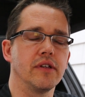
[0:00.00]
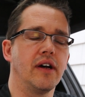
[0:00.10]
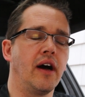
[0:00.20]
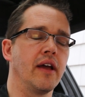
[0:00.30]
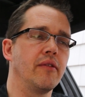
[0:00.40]

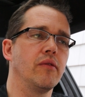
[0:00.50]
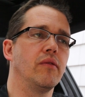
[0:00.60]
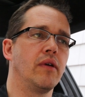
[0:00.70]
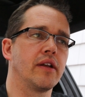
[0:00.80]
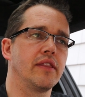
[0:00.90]
I
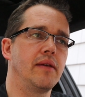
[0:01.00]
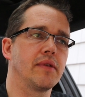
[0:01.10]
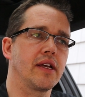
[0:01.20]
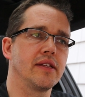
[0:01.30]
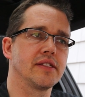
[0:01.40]
wanted them
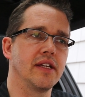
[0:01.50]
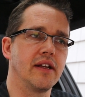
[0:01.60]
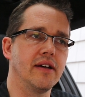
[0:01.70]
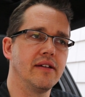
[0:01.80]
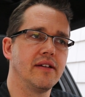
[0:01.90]
to
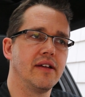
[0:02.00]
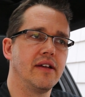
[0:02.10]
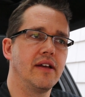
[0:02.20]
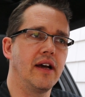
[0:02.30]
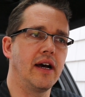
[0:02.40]
consider
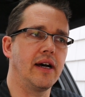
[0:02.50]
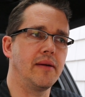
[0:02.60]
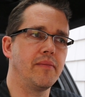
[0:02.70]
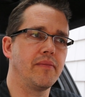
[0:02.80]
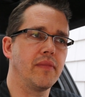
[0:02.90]

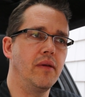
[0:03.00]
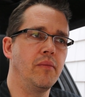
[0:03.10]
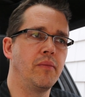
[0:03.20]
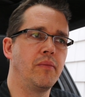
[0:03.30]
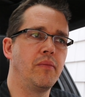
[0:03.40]

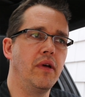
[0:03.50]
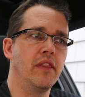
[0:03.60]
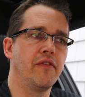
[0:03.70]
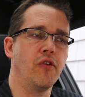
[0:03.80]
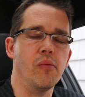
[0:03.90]

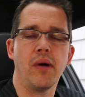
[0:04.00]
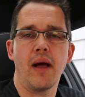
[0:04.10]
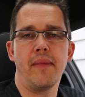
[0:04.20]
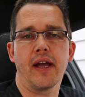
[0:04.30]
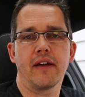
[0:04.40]
the full
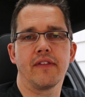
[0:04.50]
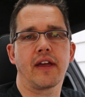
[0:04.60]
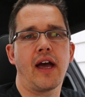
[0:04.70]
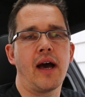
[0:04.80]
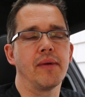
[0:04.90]
buyback of the
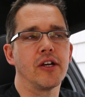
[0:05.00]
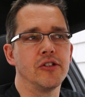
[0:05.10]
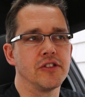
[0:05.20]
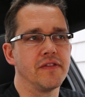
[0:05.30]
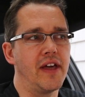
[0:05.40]
car
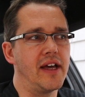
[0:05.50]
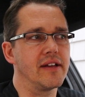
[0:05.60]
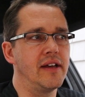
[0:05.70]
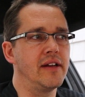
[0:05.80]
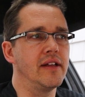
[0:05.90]
because of that,
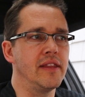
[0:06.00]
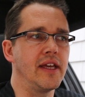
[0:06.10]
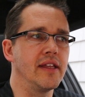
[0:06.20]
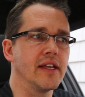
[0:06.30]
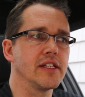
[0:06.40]
and in
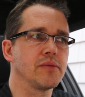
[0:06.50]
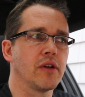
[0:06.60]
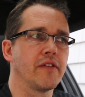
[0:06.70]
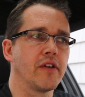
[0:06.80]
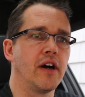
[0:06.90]
the end, that's
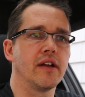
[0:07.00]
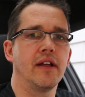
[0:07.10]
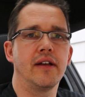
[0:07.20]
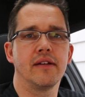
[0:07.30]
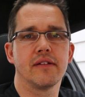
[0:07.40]
what I've got,
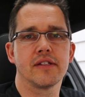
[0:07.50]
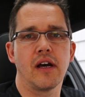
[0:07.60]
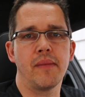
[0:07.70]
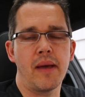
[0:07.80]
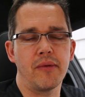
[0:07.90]
and so
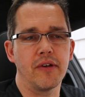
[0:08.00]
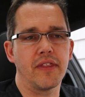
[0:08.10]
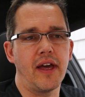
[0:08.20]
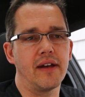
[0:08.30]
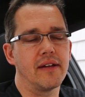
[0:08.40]
I'm happy with
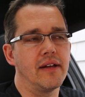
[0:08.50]
that.